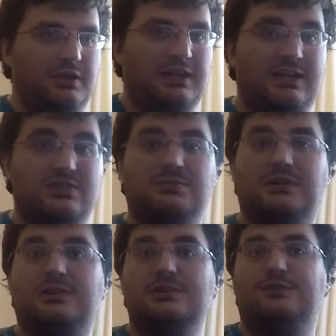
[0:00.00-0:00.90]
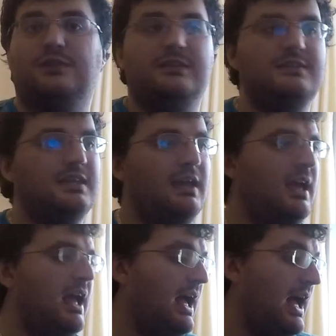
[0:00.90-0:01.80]
engaged to my girlfriend.
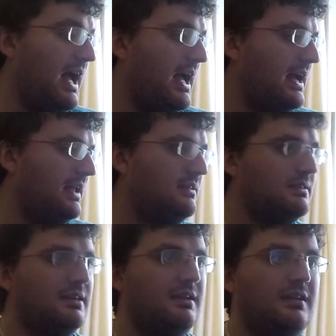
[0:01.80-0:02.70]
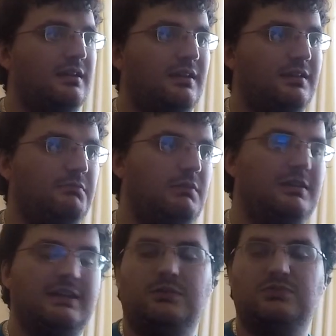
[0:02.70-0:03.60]
And right
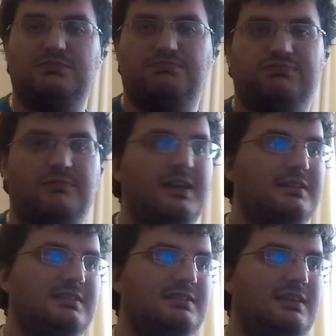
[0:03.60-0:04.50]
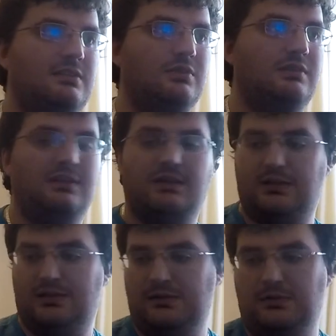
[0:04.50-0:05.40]
now I'm just practicing on
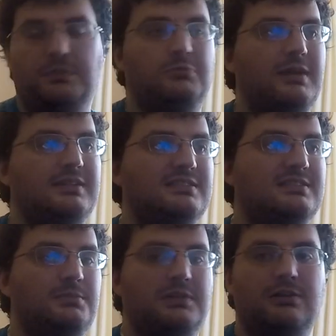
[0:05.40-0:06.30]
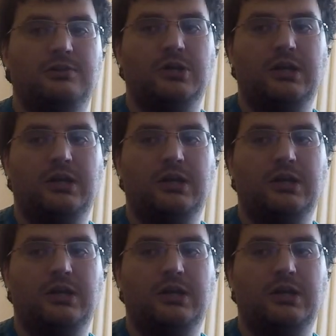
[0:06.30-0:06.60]
my racing simulator. I've got